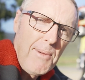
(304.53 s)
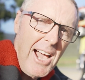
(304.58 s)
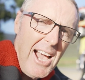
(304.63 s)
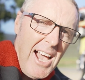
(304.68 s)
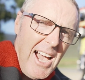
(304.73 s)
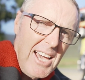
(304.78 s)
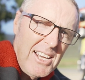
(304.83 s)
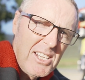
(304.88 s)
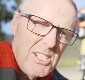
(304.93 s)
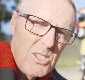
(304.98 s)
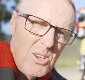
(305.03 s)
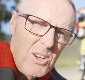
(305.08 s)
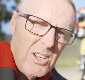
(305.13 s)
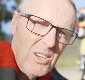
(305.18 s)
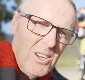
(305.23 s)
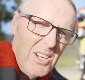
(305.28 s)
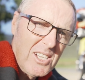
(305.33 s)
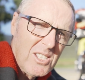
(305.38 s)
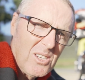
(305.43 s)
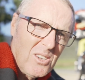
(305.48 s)
Baja
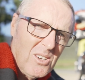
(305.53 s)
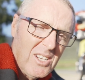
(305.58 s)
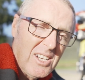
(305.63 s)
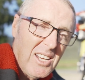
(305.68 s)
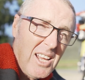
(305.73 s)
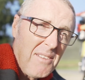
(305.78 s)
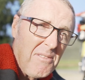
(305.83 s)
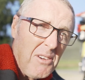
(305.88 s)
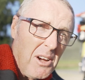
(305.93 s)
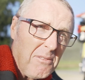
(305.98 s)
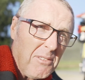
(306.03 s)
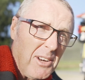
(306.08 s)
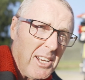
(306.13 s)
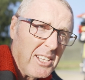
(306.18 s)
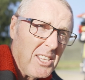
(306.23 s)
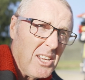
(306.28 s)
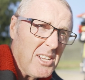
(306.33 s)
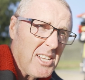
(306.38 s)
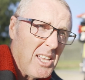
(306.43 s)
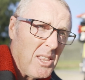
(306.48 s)
design lights on, if I flick
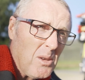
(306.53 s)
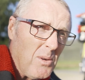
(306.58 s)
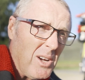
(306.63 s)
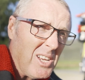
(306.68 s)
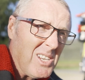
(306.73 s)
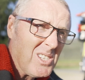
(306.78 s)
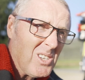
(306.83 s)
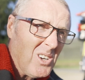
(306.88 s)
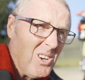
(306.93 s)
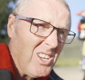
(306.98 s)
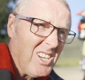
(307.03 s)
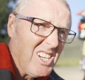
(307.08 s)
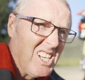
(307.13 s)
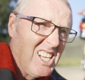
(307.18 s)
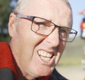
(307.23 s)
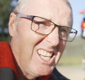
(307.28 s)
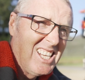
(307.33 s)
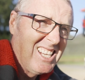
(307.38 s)
those other ones on,